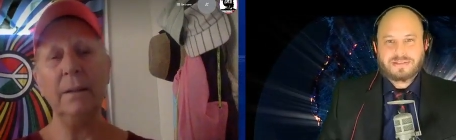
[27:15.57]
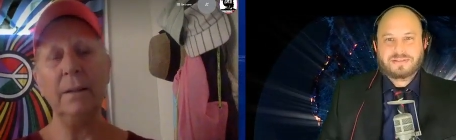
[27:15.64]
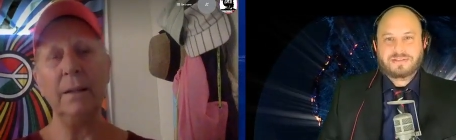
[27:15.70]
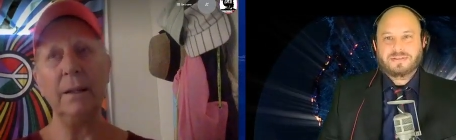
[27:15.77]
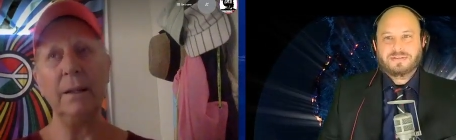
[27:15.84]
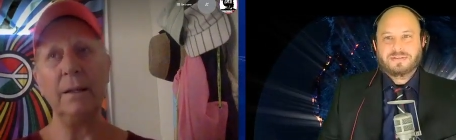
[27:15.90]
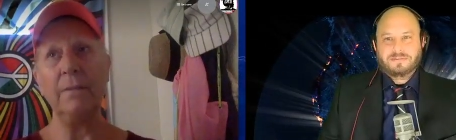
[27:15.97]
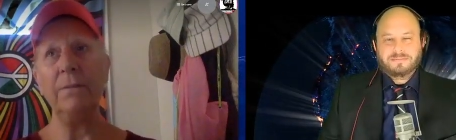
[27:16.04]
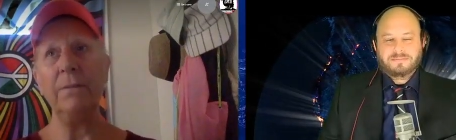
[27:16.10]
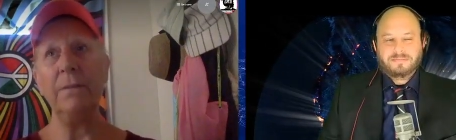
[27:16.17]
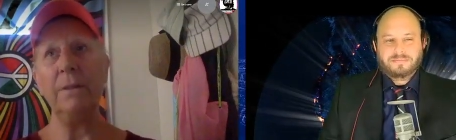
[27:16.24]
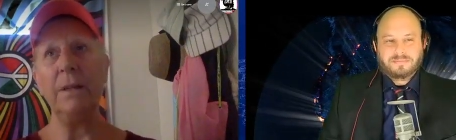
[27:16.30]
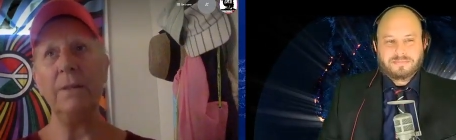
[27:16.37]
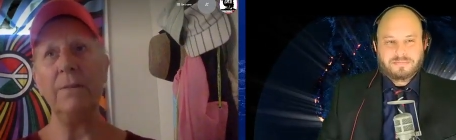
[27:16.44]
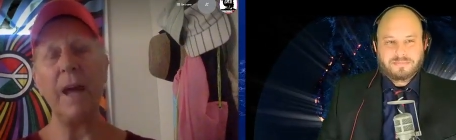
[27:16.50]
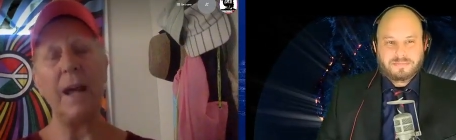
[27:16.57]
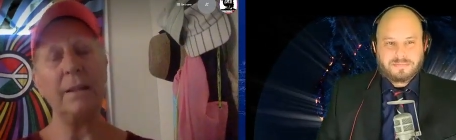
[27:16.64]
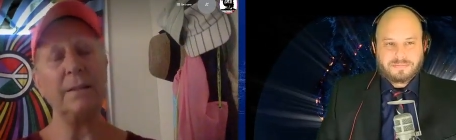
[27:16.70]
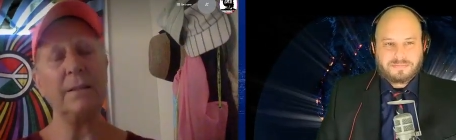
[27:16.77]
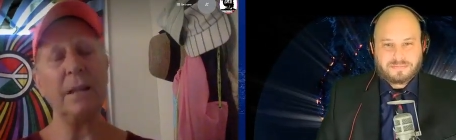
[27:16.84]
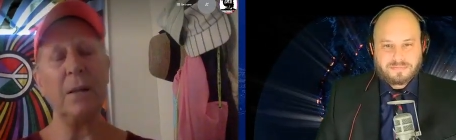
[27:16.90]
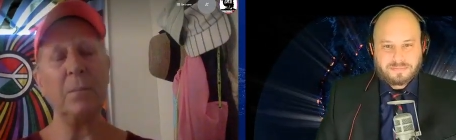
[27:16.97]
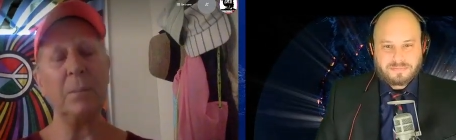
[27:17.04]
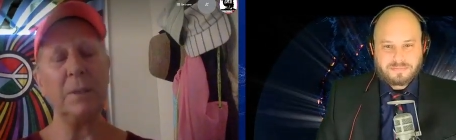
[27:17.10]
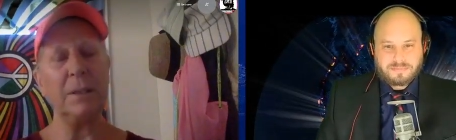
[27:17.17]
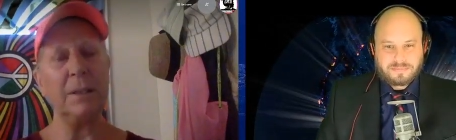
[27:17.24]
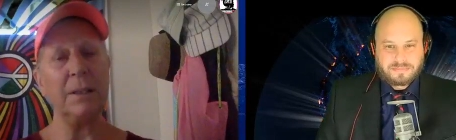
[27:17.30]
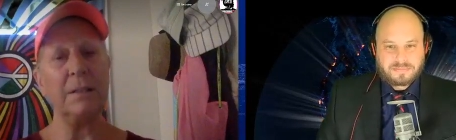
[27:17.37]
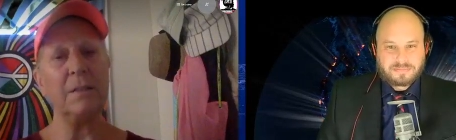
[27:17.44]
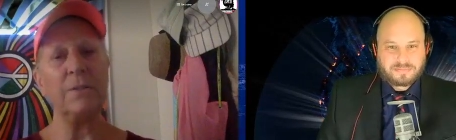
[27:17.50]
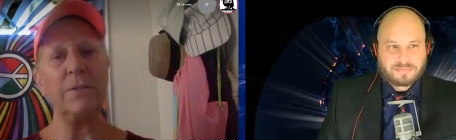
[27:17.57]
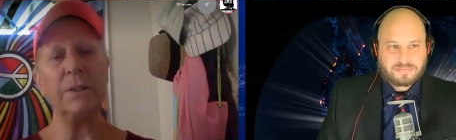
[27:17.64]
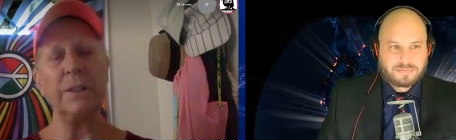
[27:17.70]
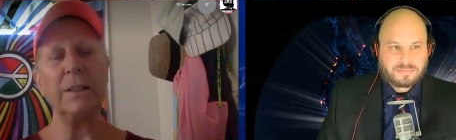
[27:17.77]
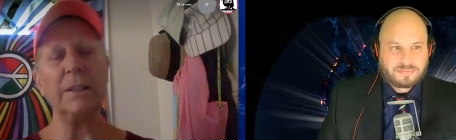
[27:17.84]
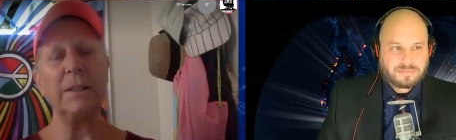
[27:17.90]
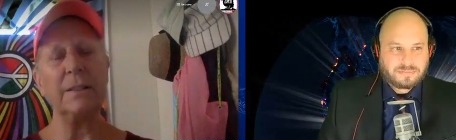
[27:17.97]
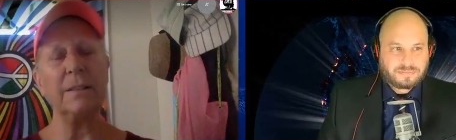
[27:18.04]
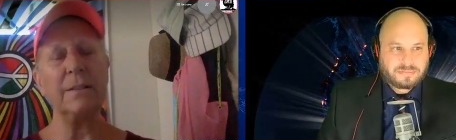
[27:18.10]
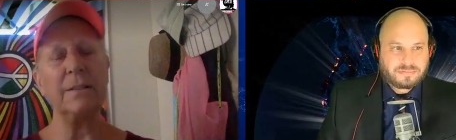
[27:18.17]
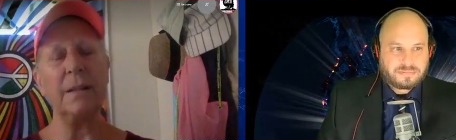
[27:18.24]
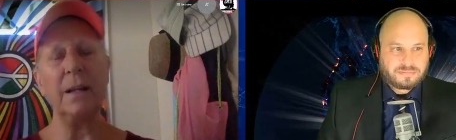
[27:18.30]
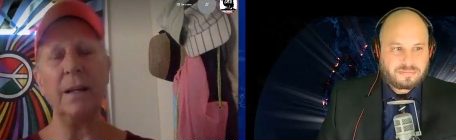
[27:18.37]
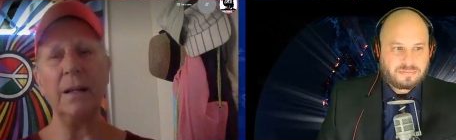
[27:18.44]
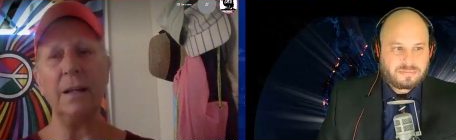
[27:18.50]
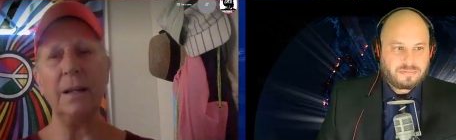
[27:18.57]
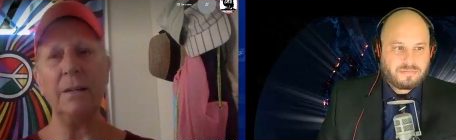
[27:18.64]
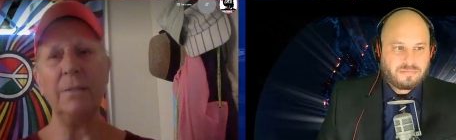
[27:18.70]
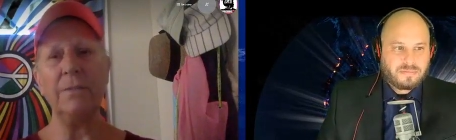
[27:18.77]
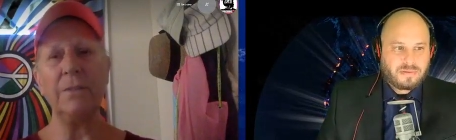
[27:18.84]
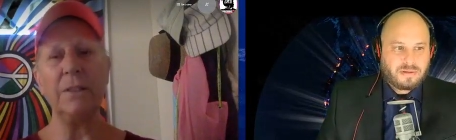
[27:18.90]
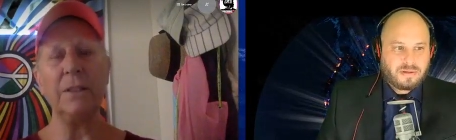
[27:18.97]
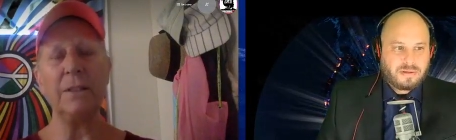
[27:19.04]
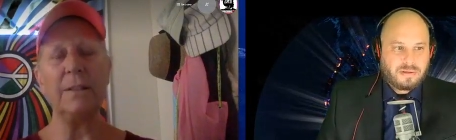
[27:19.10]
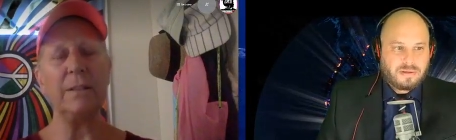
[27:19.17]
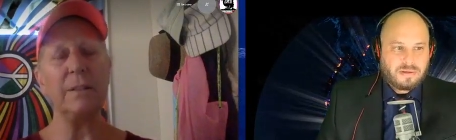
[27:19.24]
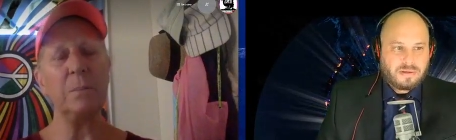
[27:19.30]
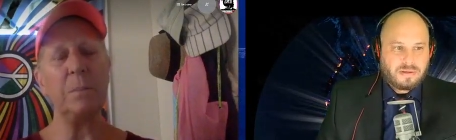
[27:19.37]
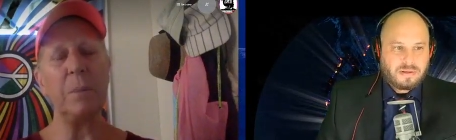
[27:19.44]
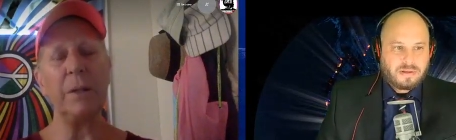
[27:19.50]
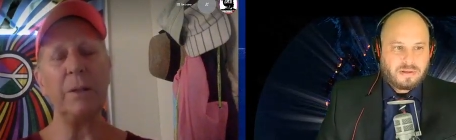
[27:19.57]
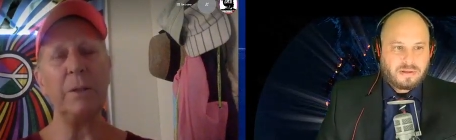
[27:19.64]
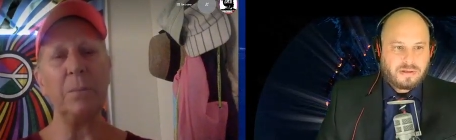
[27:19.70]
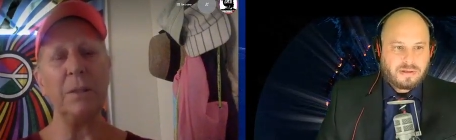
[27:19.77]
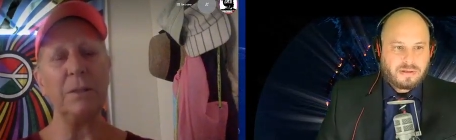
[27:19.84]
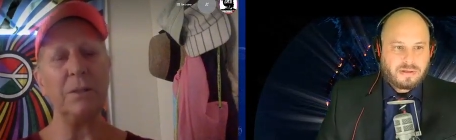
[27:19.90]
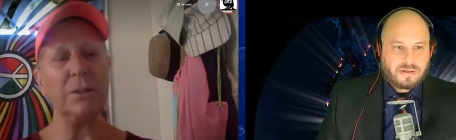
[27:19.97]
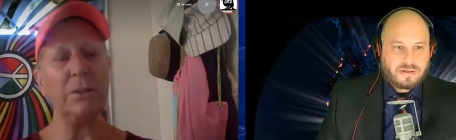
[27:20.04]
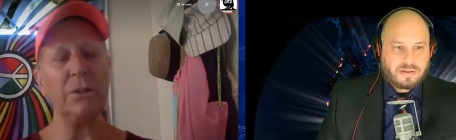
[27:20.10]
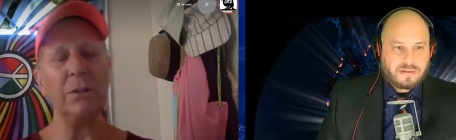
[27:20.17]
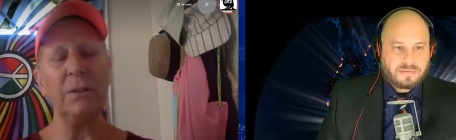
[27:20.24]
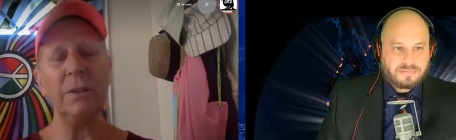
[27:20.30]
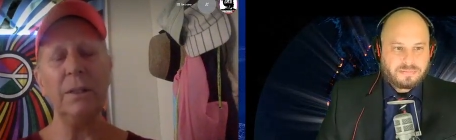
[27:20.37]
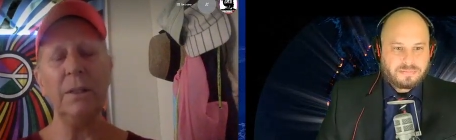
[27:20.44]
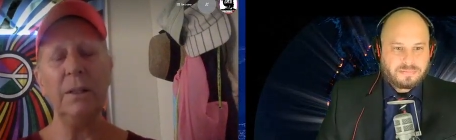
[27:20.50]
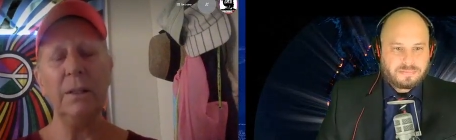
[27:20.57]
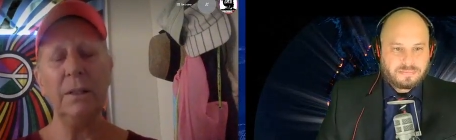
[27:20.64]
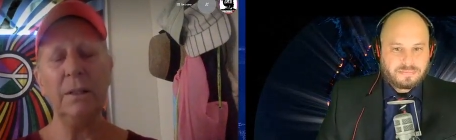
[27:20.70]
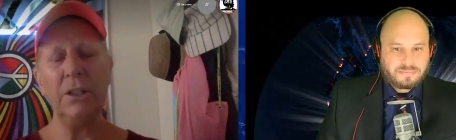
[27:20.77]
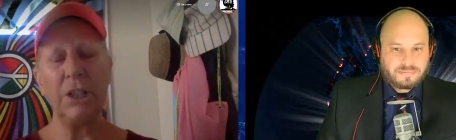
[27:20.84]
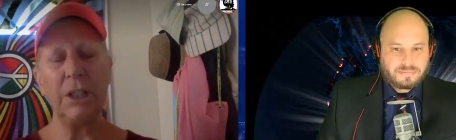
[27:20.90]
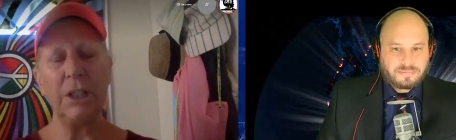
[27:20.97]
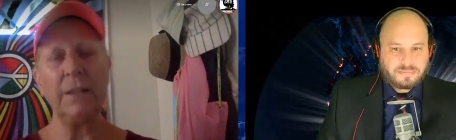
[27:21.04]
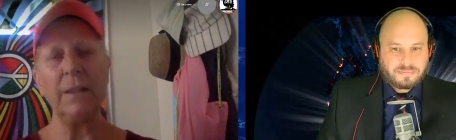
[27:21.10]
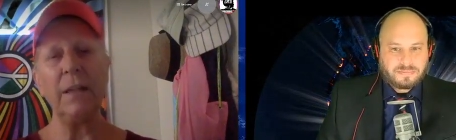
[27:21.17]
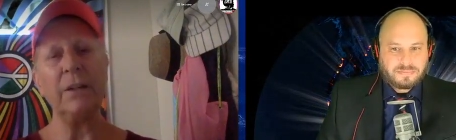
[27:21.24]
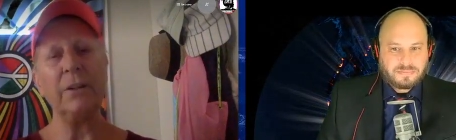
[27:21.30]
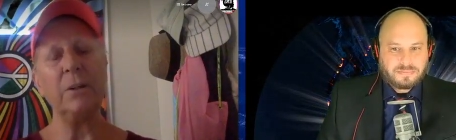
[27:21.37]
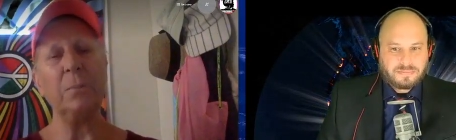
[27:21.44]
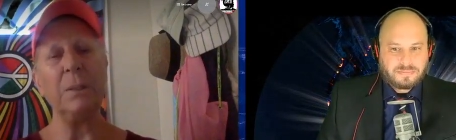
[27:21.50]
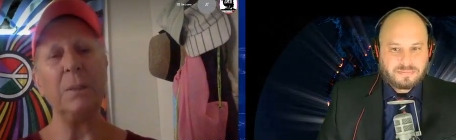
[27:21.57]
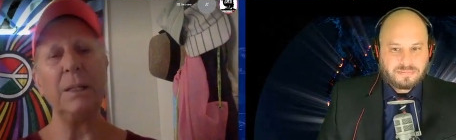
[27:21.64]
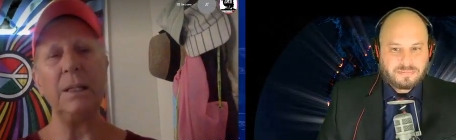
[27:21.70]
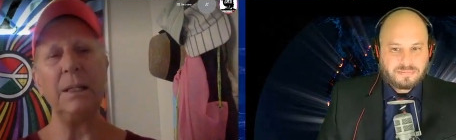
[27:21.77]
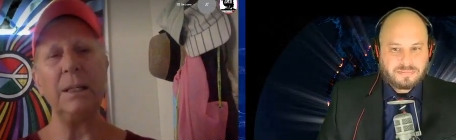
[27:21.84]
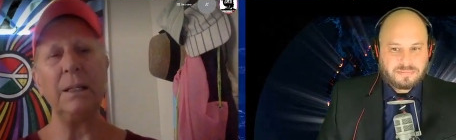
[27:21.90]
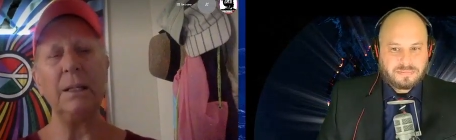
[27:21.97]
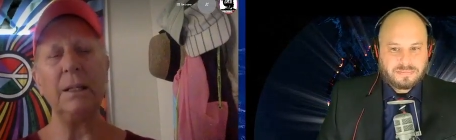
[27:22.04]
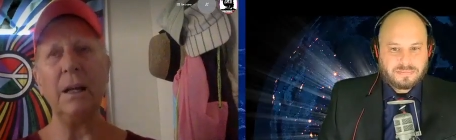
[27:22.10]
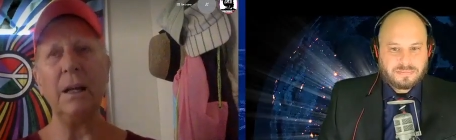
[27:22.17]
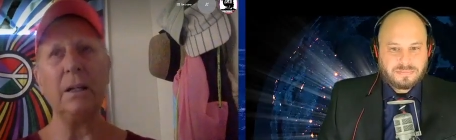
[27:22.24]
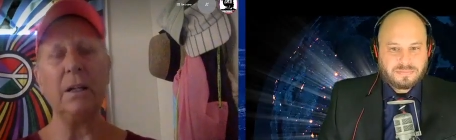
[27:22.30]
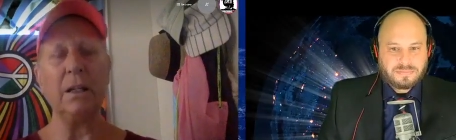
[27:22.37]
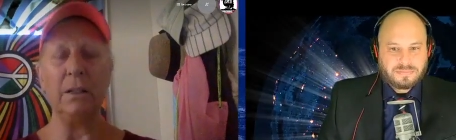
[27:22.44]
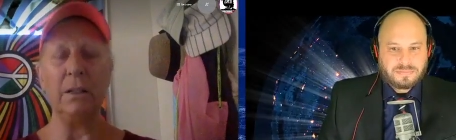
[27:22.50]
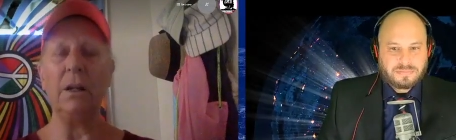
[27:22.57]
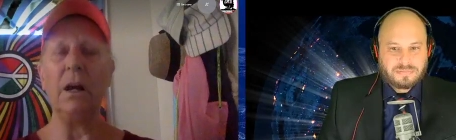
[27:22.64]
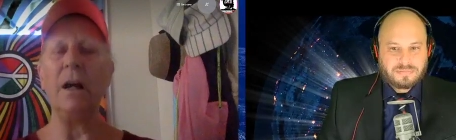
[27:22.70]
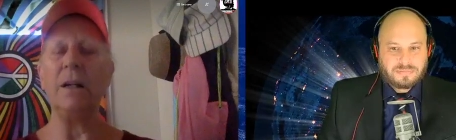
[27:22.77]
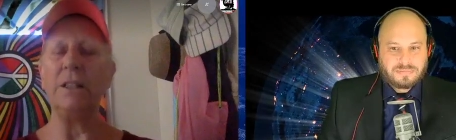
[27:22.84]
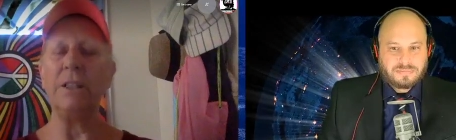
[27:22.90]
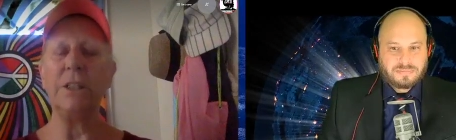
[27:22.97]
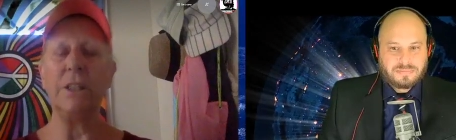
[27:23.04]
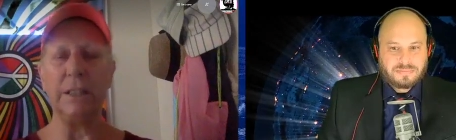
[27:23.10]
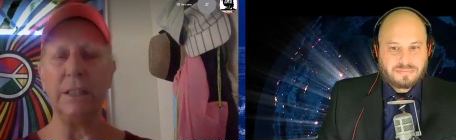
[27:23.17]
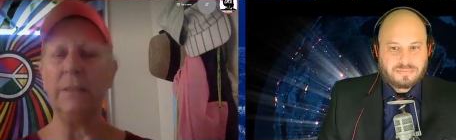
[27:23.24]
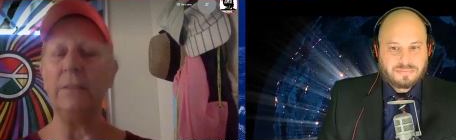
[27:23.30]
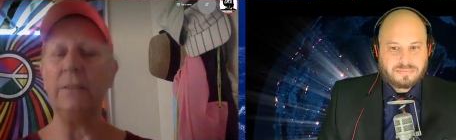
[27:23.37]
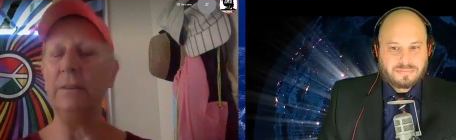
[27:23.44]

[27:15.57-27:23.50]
Speaker 1: the the vax companies for this uh, for this experimental gene therapy uh, concoction